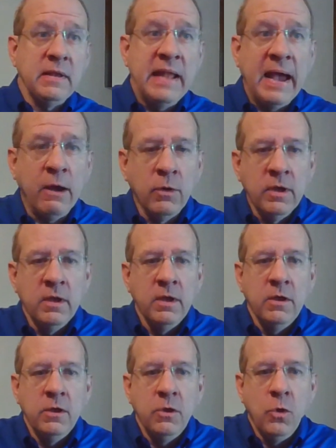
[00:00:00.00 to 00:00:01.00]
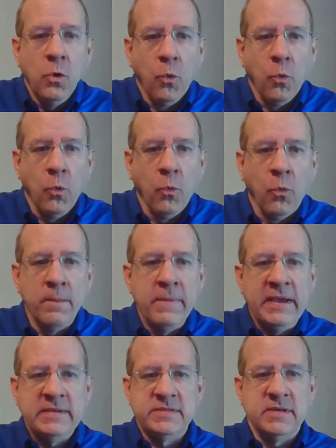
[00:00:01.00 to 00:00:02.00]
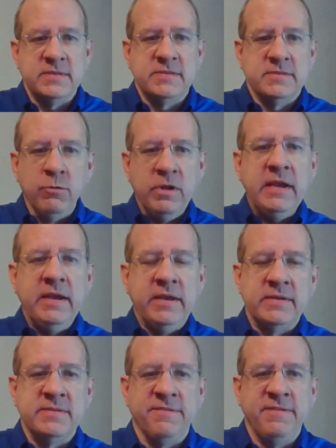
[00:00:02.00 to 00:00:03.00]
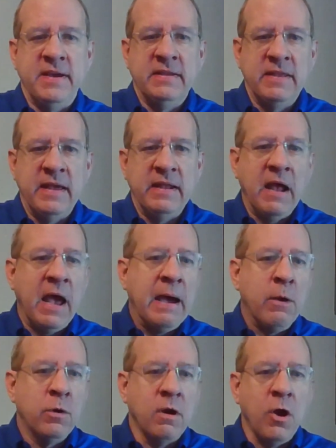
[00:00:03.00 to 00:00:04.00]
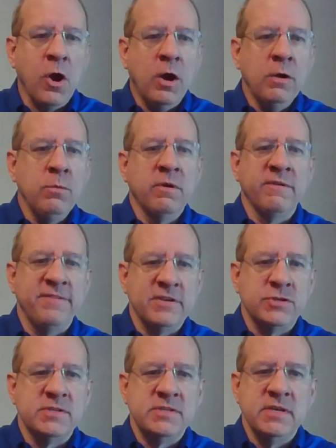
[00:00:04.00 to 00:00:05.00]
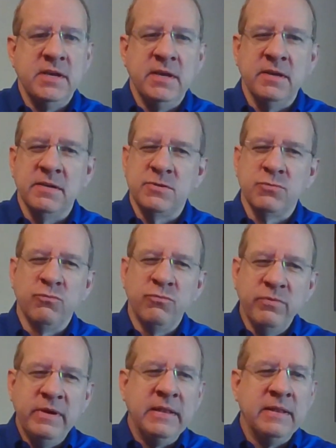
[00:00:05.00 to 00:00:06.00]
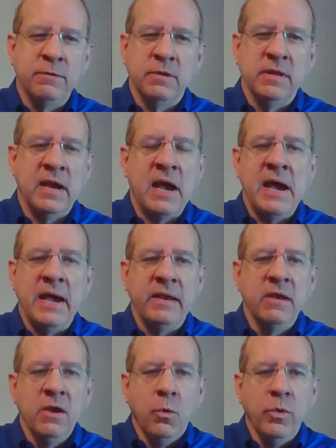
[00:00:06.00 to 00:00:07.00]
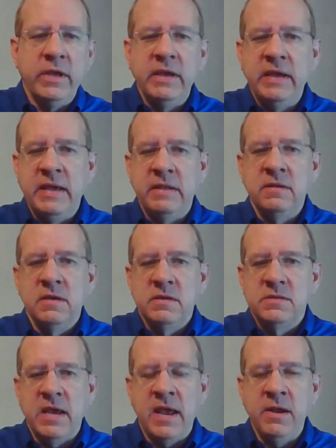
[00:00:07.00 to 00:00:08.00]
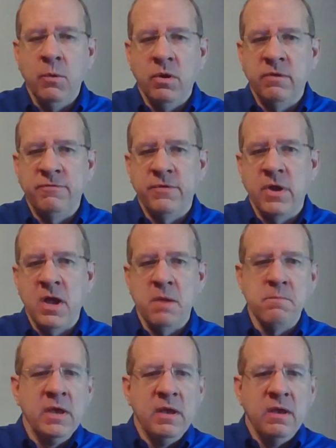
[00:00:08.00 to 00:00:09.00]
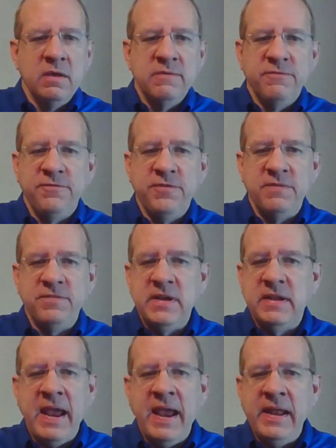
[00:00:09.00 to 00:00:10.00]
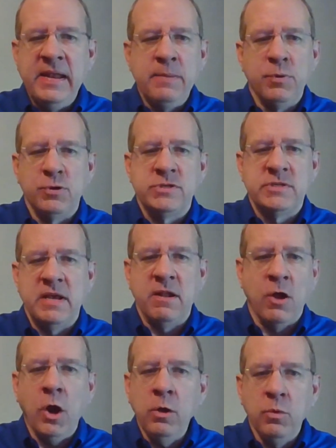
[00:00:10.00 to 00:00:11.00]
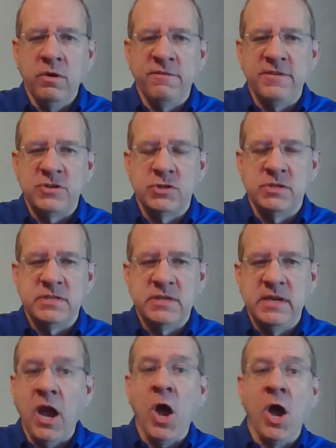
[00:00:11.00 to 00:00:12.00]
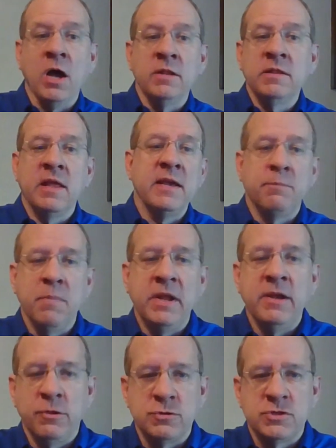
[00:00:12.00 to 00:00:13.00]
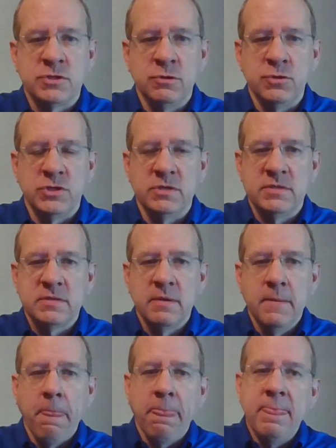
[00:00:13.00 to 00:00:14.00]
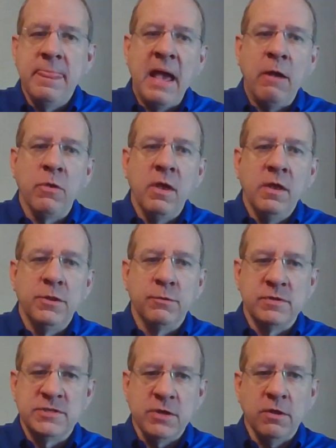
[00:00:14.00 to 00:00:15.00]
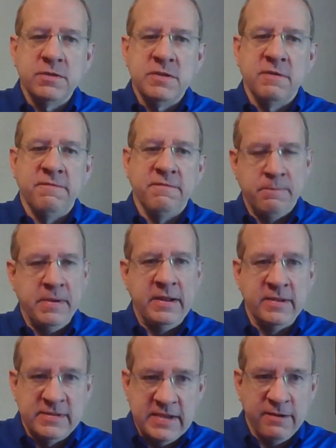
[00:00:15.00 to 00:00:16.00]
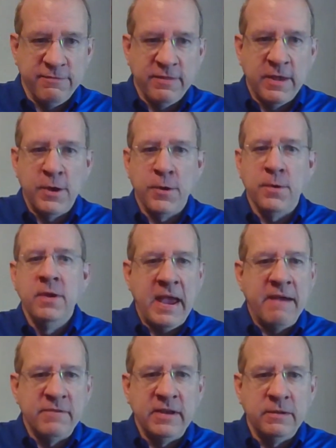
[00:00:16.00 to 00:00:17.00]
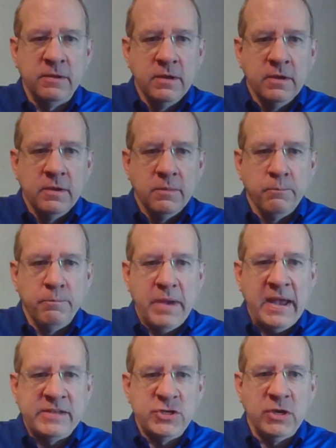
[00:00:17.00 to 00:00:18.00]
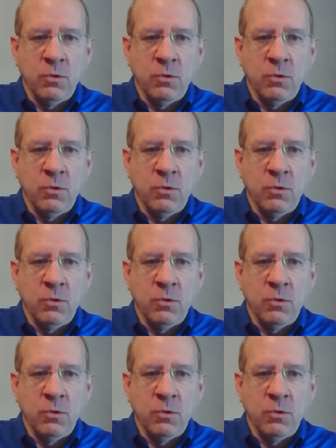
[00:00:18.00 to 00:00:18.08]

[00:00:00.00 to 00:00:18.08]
Now, what makes us unique is the fact that our hardware efficiency is really, really high. We can get anywhere from 50 to 80% hardware efficiency, unlike many other solutions. Now, the result of being a data flow, having batch